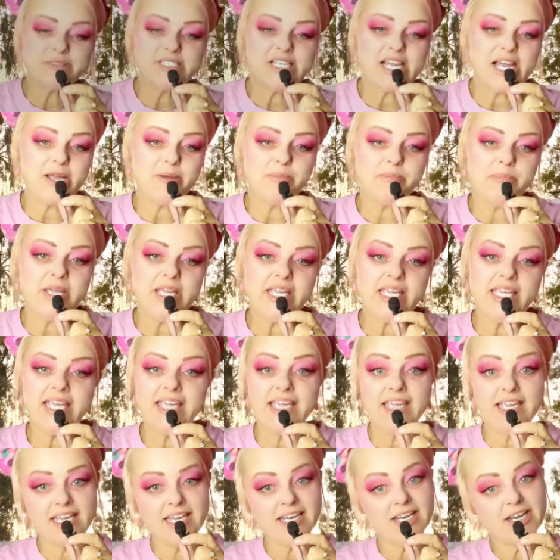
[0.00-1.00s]
to I'm Pinky,
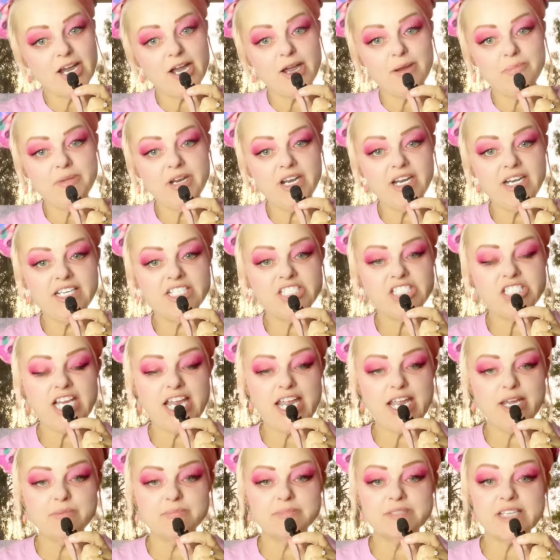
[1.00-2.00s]
and I'm not
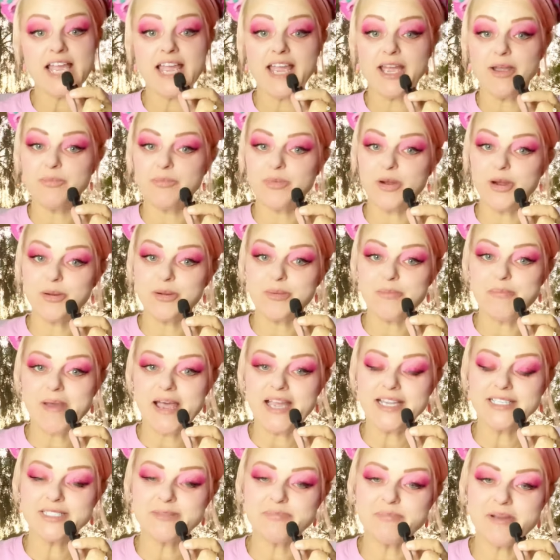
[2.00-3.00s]
ashamed, and welcome
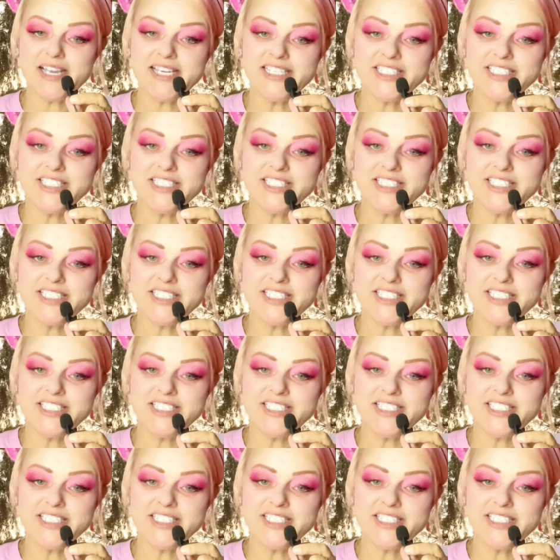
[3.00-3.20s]
back to my